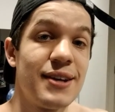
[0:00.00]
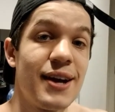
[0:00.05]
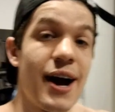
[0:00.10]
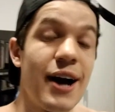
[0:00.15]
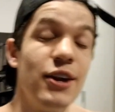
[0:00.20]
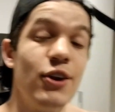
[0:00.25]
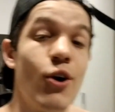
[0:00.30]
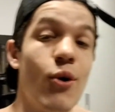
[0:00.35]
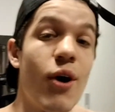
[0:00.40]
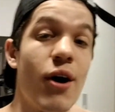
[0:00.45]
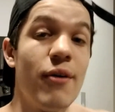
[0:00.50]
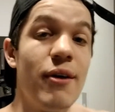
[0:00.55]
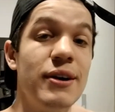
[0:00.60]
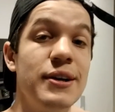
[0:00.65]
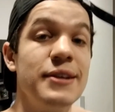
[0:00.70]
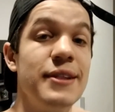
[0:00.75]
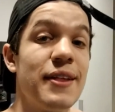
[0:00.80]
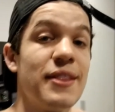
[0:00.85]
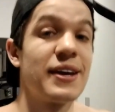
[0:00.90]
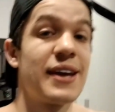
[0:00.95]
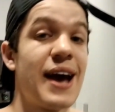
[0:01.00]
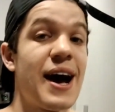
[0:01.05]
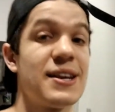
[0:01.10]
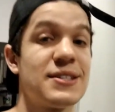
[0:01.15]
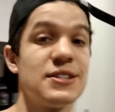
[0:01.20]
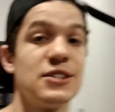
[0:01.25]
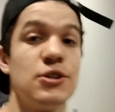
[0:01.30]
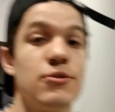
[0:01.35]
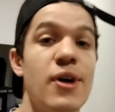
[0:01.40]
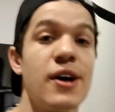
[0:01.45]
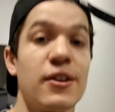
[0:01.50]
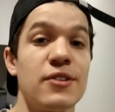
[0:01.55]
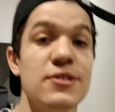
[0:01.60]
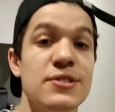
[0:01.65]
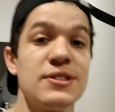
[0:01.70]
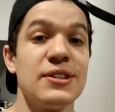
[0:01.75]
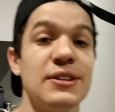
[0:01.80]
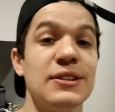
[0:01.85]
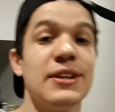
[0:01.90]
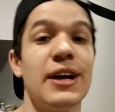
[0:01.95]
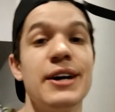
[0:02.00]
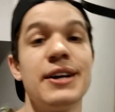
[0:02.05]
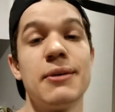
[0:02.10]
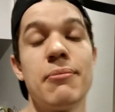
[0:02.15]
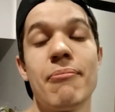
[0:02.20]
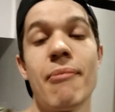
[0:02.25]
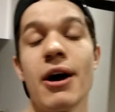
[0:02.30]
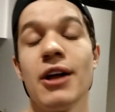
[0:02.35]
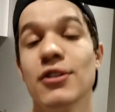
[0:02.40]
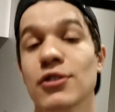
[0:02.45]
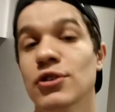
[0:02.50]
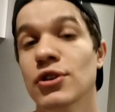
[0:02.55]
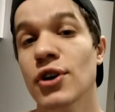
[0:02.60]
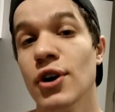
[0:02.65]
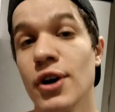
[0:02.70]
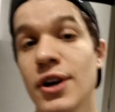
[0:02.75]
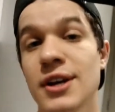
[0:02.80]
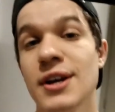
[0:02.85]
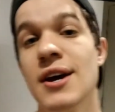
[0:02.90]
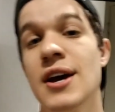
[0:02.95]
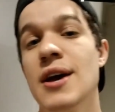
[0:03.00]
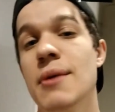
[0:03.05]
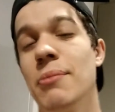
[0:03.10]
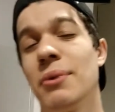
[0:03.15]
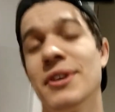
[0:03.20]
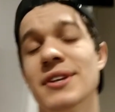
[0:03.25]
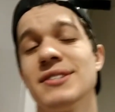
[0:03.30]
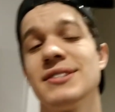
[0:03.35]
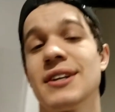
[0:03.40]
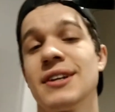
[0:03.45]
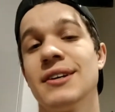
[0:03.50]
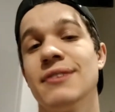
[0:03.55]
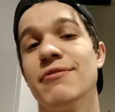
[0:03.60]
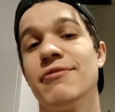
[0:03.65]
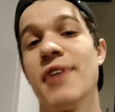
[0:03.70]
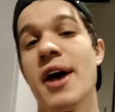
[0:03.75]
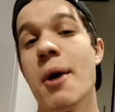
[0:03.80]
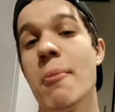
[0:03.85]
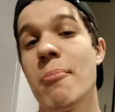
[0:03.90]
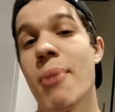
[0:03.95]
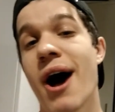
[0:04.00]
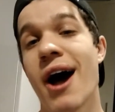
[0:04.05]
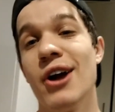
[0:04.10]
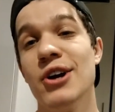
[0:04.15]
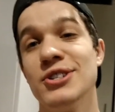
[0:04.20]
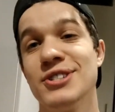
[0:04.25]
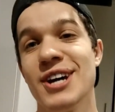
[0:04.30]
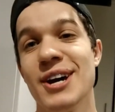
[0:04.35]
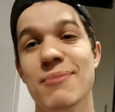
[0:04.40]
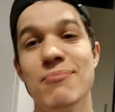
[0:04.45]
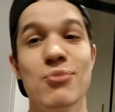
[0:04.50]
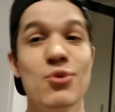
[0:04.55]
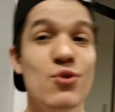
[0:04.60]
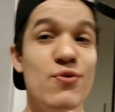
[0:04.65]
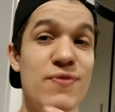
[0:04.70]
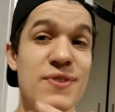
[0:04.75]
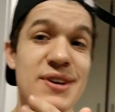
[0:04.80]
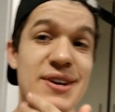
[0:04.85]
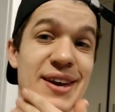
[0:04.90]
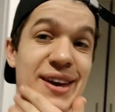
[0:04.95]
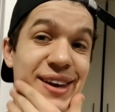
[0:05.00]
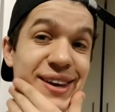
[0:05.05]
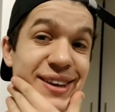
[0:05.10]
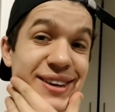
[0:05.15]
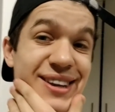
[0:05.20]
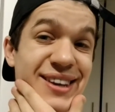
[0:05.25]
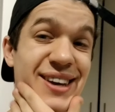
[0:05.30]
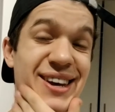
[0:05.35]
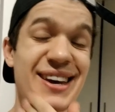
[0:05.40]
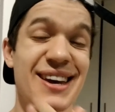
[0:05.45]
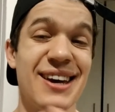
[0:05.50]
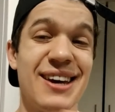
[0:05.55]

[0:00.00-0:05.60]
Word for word: I know already that the casting directors like my look because it's like a vampire type movie and